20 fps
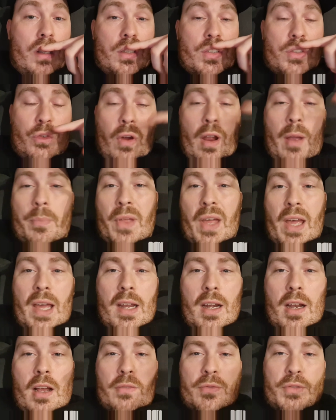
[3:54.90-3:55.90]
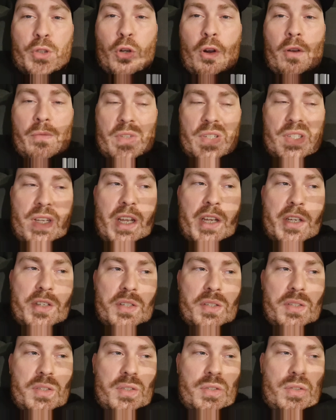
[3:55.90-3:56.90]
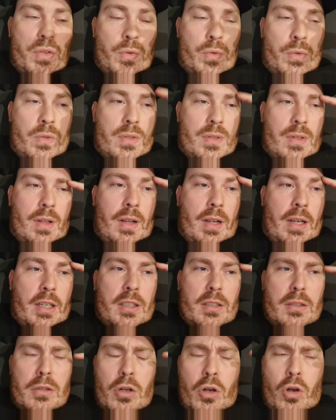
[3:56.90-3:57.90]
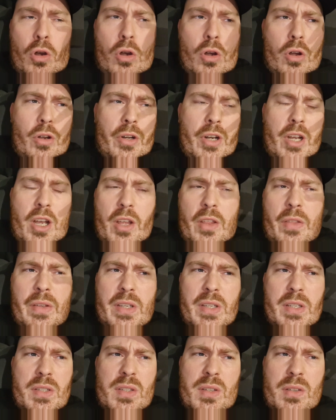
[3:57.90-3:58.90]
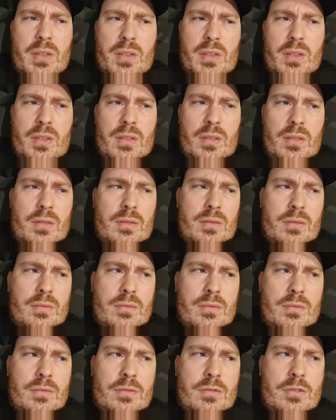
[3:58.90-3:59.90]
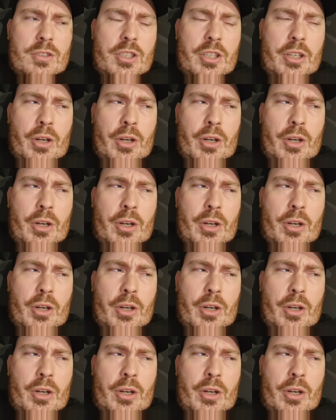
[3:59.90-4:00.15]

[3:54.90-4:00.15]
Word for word: Scrap that. After conversations, dude's like, oh no, these are, you